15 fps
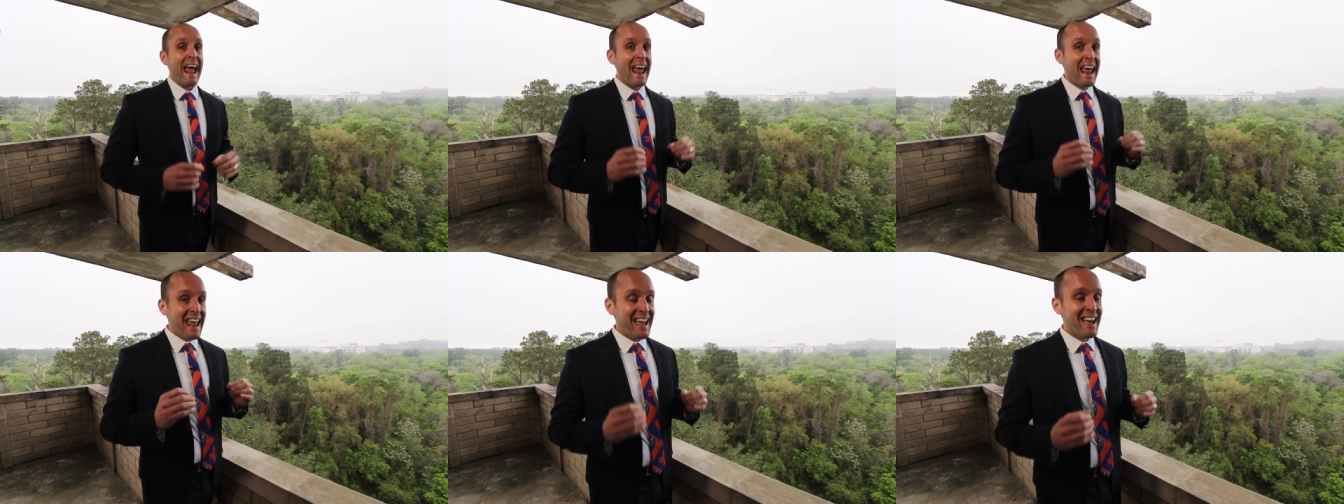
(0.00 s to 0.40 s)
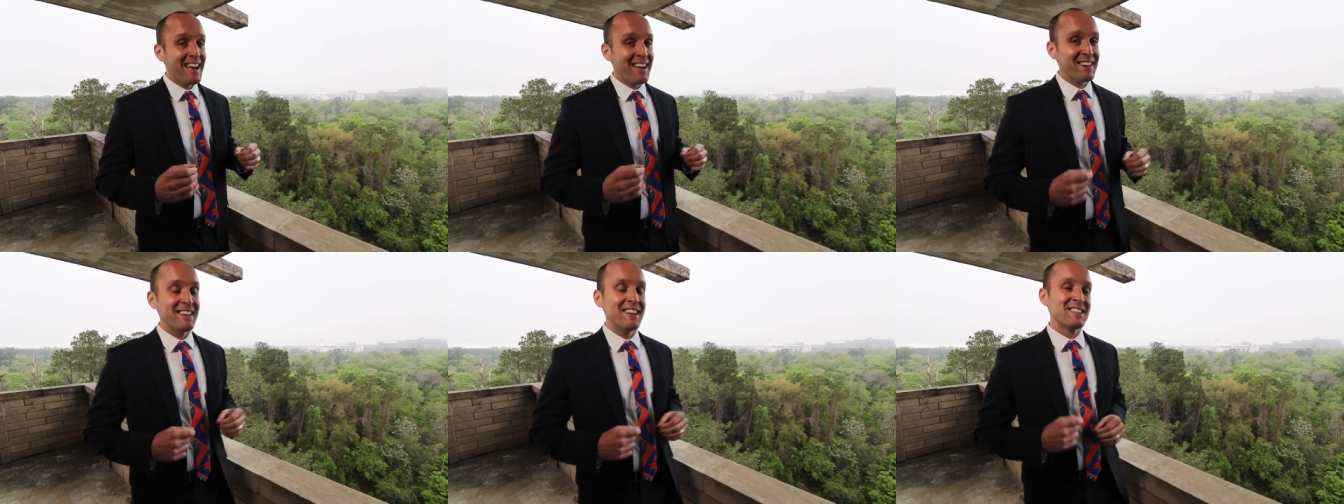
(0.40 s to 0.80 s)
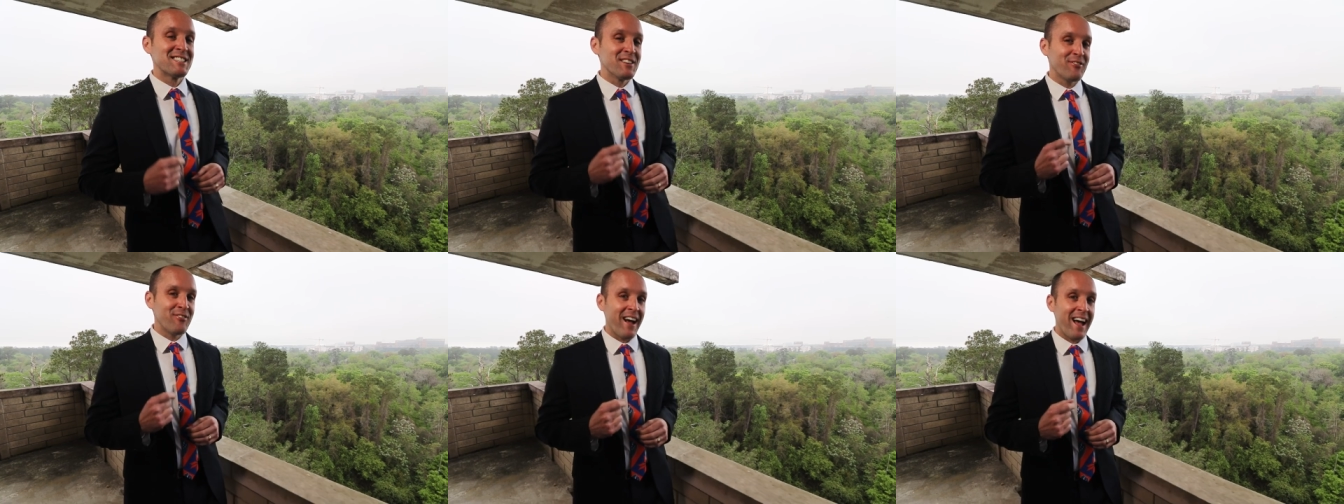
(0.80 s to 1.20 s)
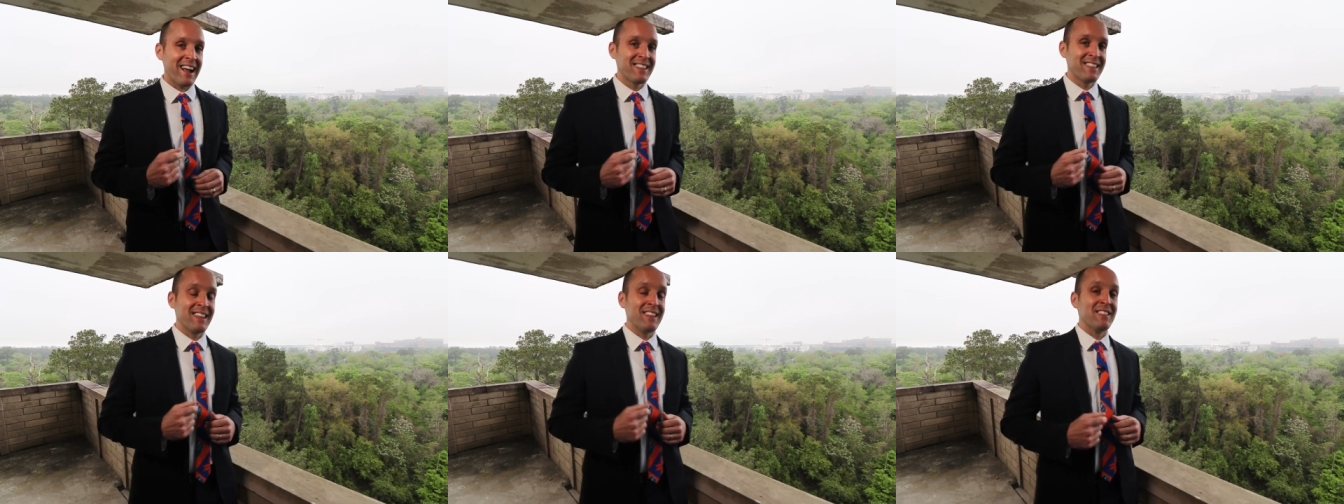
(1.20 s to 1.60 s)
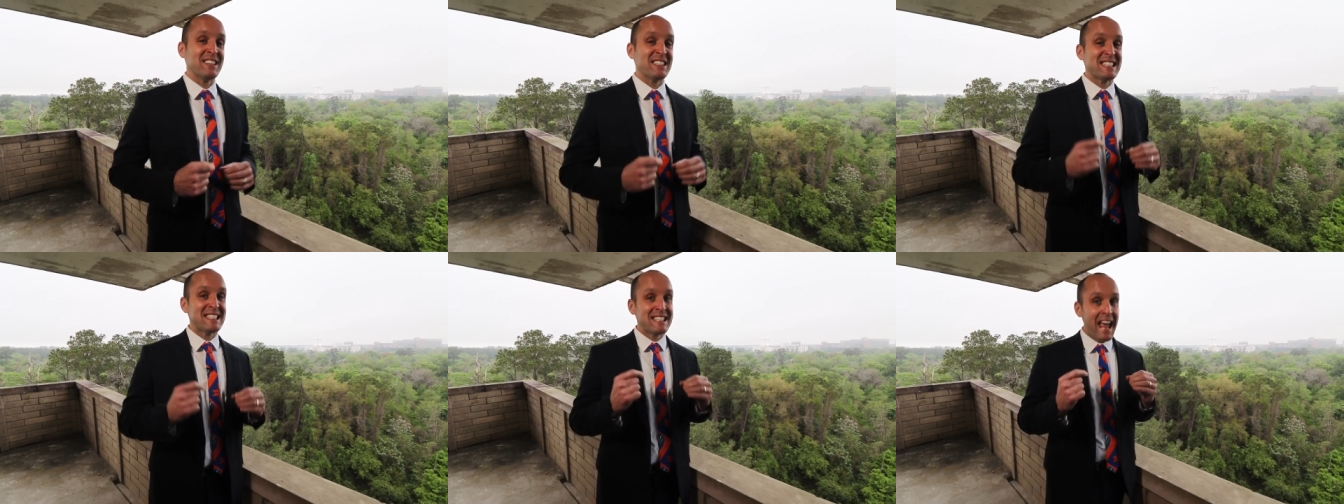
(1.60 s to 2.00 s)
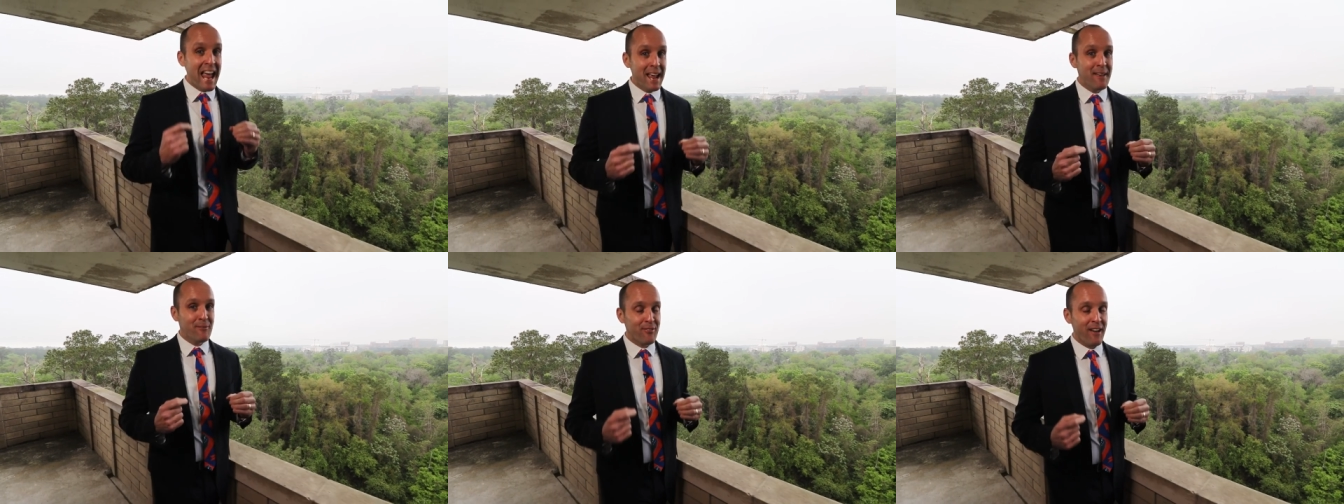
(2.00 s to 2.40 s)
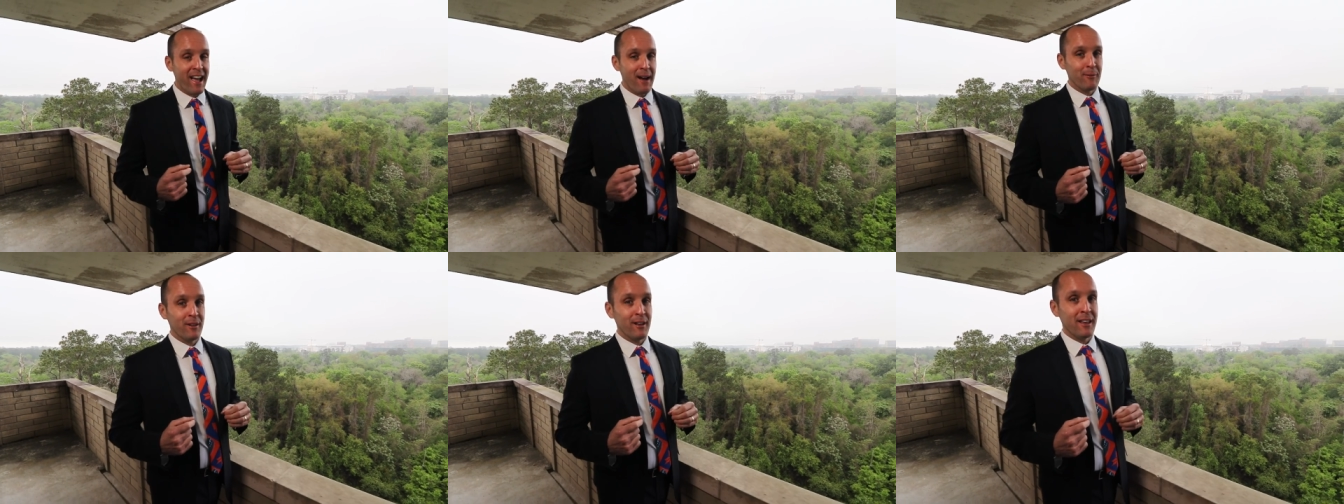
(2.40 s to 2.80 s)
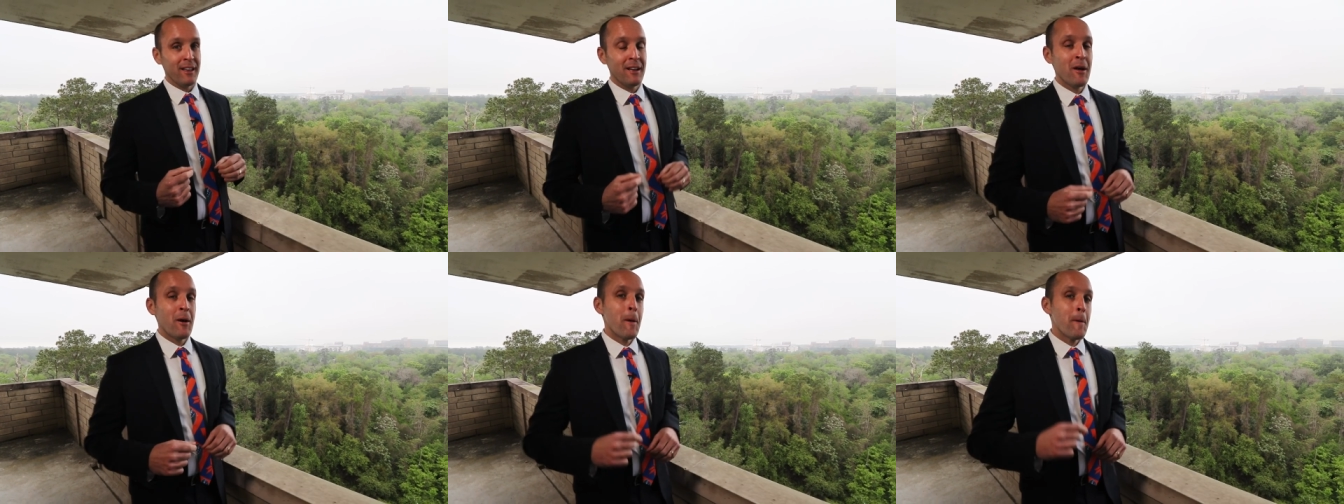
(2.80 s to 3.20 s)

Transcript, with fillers: And it's the fact that the same family